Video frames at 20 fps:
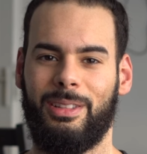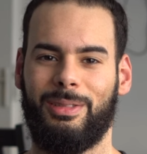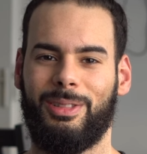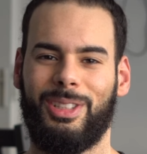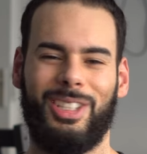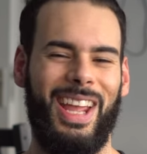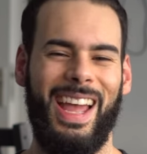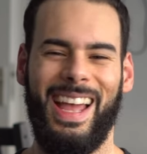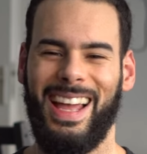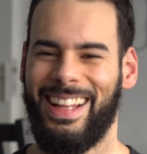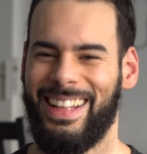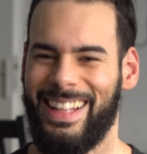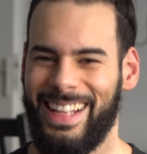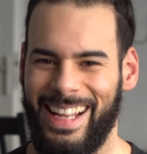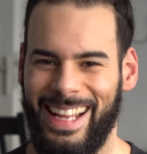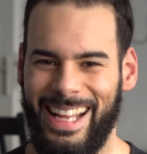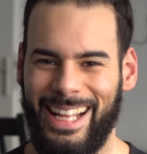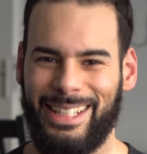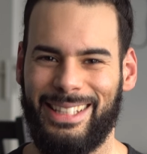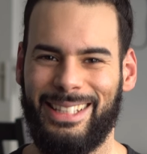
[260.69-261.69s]

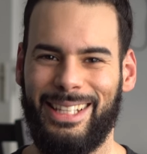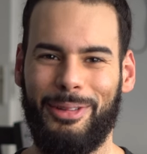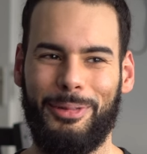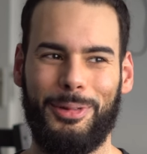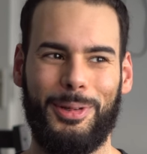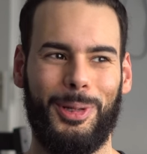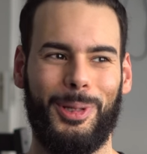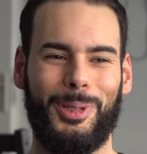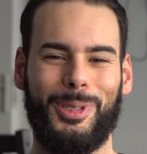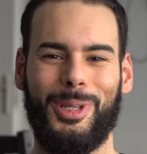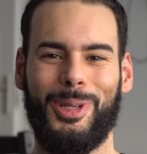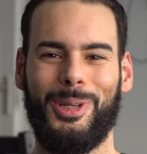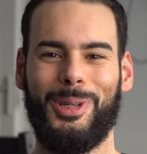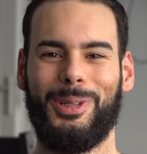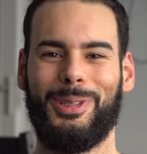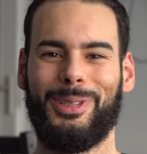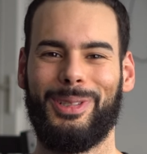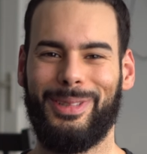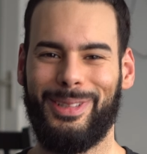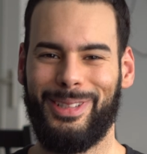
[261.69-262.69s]
It's difficult
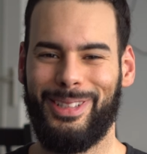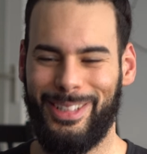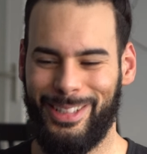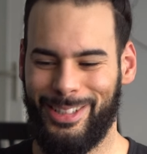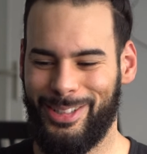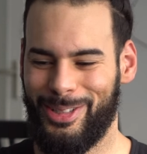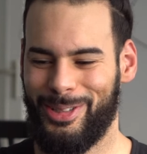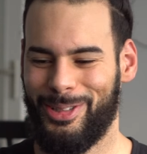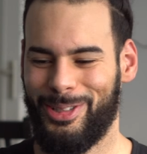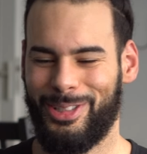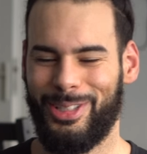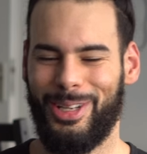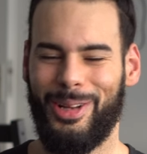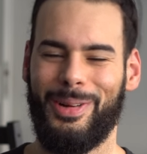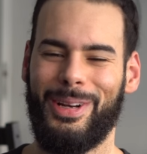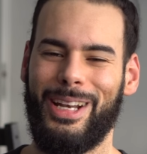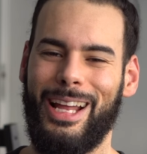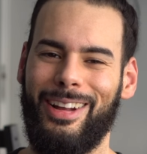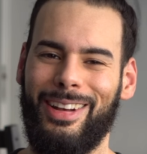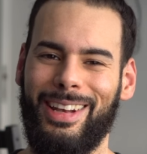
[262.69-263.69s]
to
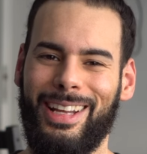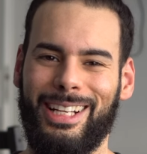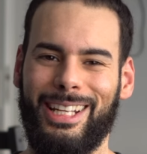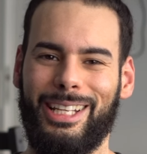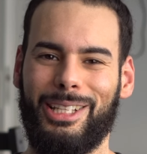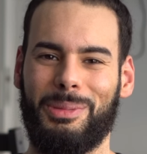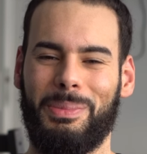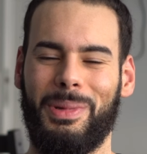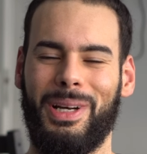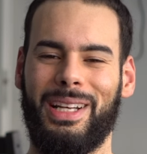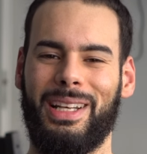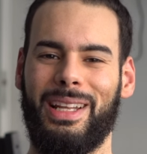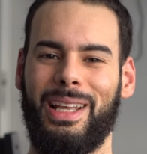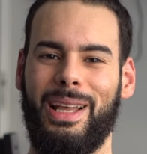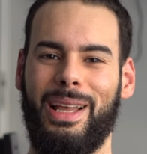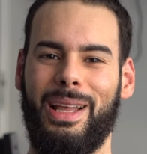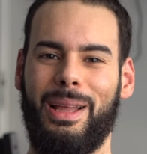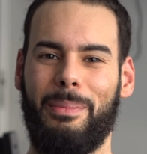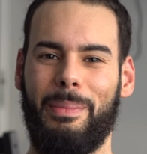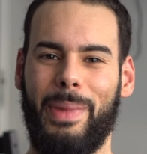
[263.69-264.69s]
slow it down like this, but
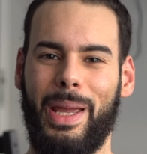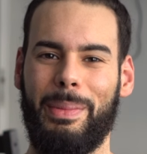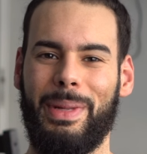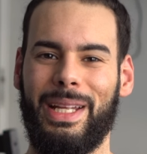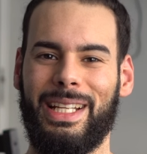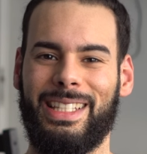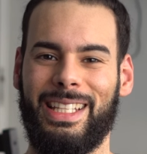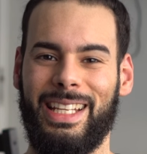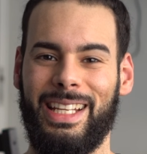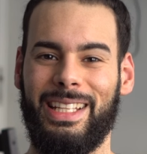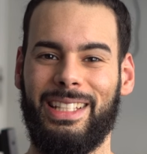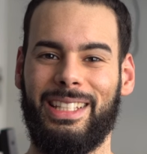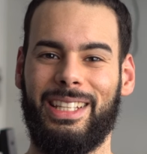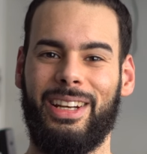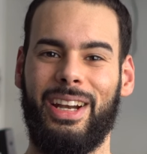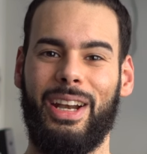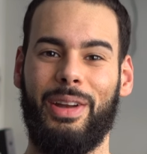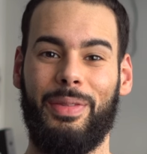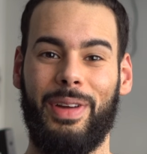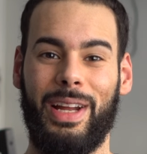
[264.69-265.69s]
maybe it's
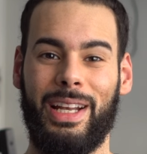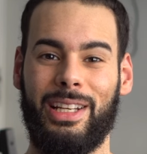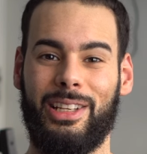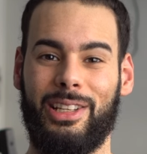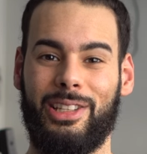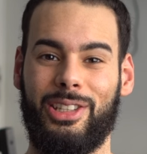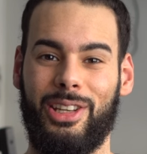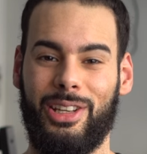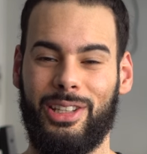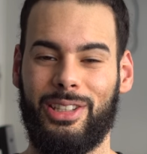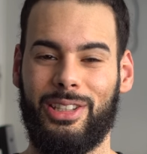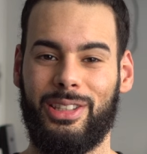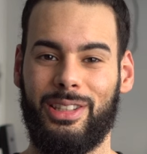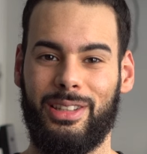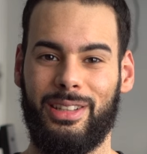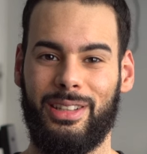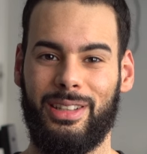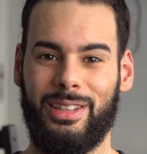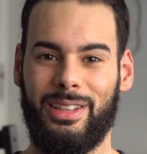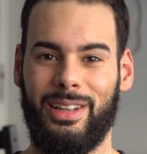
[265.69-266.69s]
easier if I
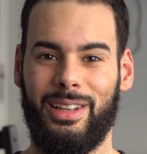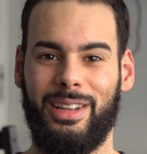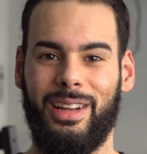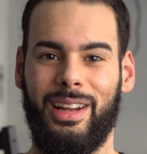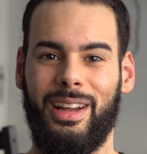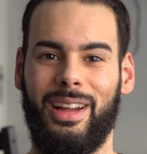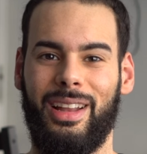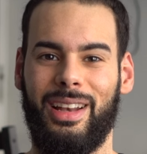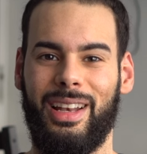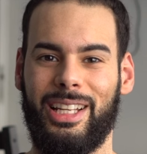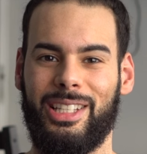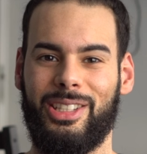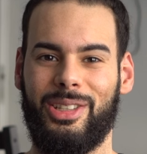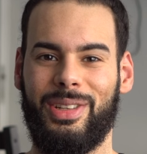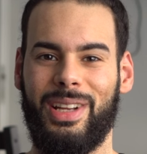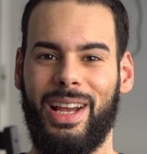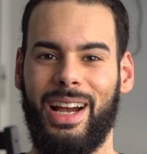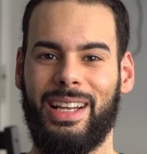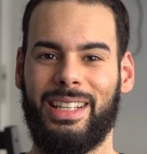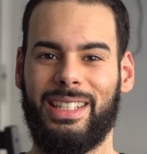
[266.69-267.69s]
just let
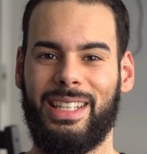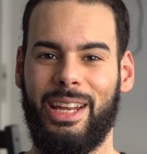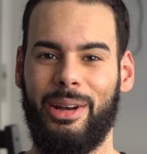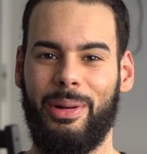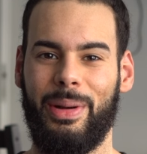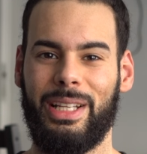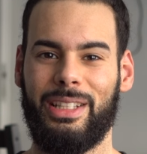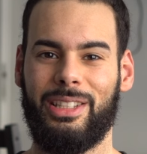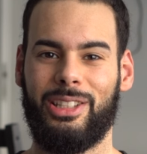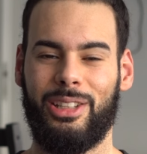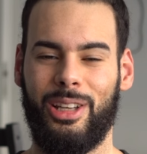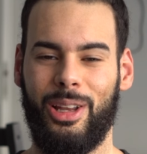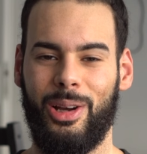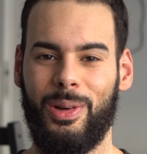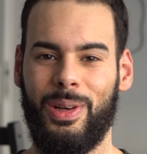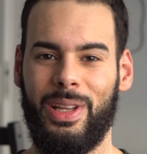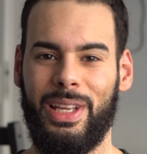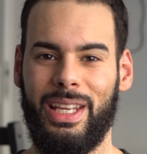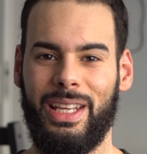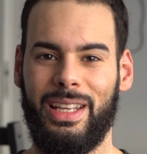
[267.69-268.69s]
you guys hear it
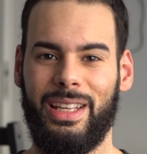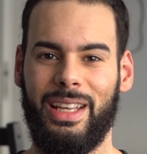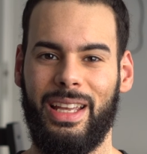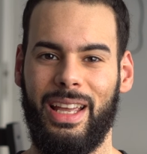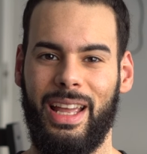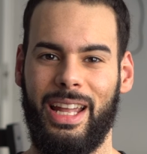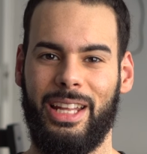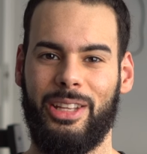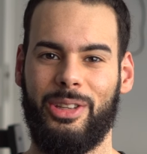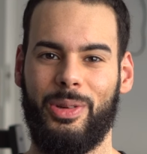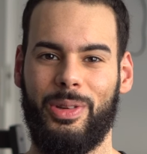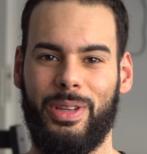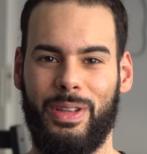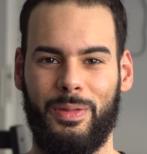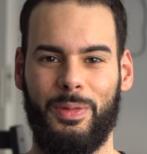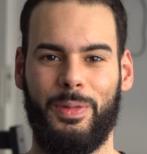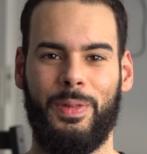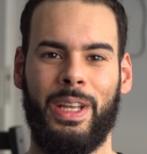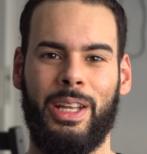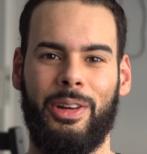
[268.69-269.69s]
slowly and you
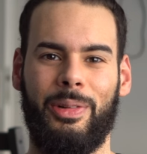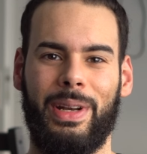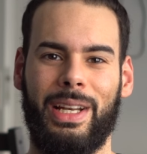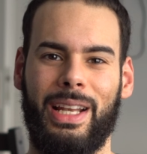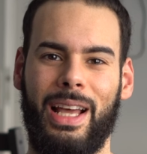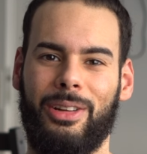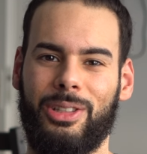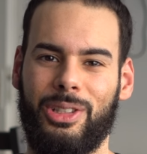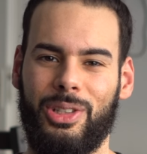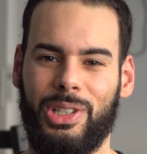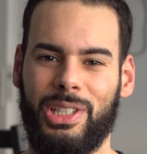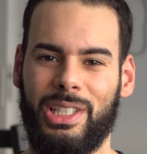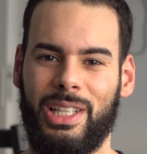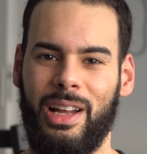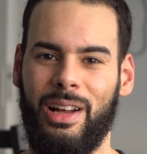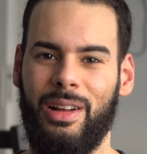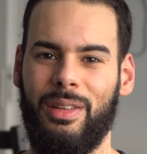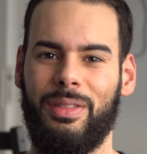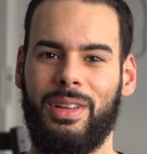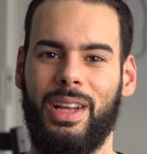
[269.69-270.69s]
can figure it out
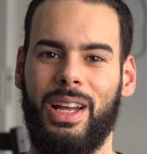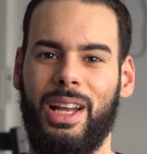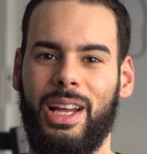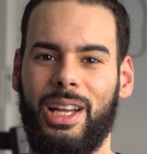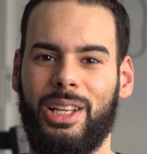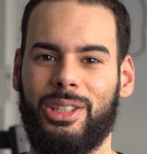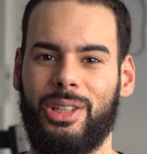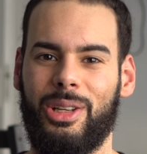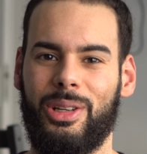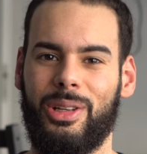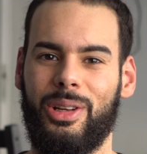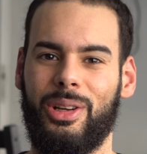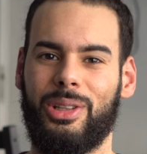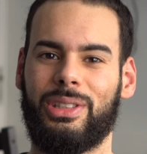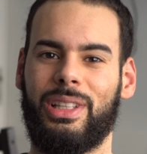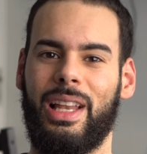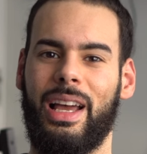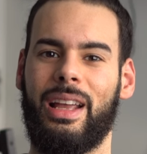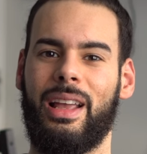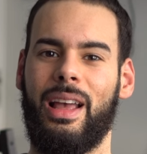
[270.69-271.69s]
yourself. So it
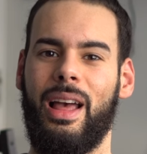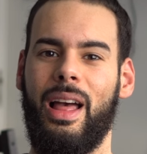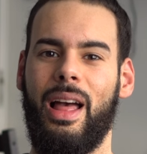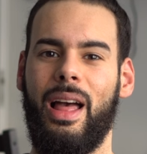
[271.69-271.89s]
goes like.